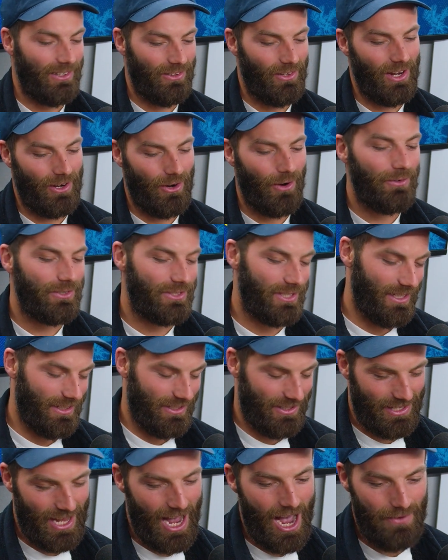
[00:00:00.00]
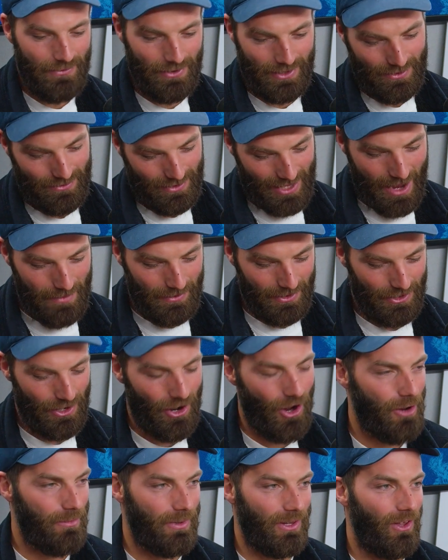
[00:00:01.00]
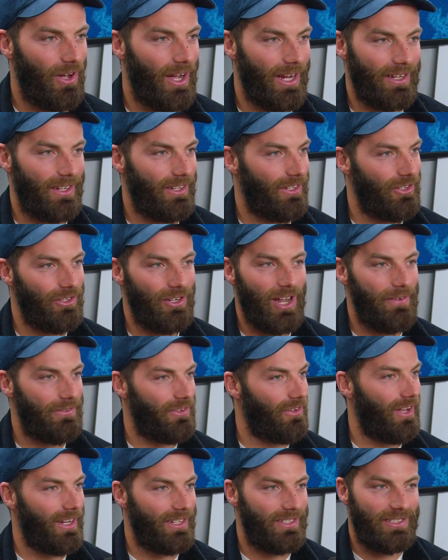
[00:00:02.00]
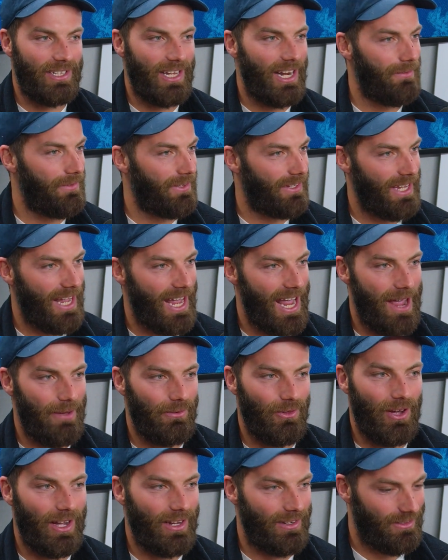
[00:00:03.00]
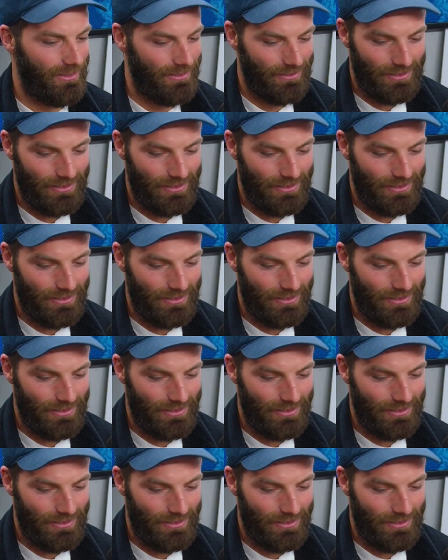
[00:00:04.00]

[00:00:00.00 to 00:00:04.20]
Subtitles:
like obviously your staff would come and go, but like you'd have to like set up the camp, like